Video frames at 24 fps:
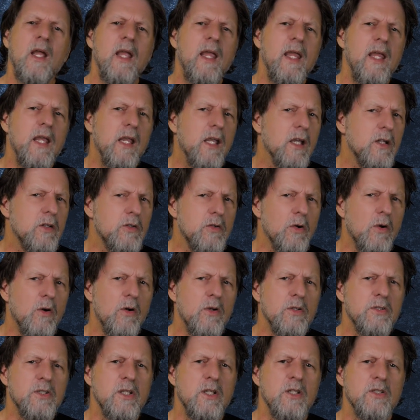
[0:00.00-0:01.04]
He
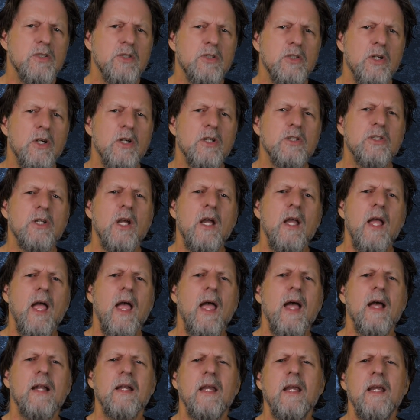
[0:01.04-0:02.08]
controls his church,
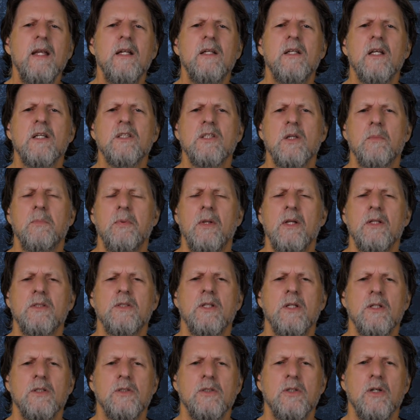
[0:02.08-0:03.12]
and he disciplines
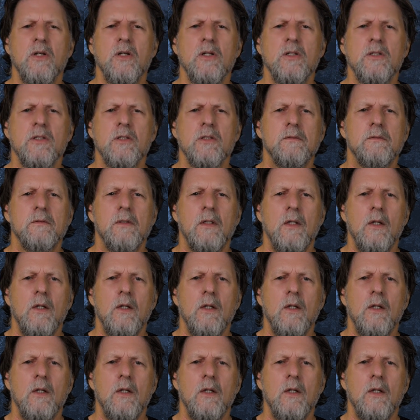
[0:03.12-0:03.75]
his church.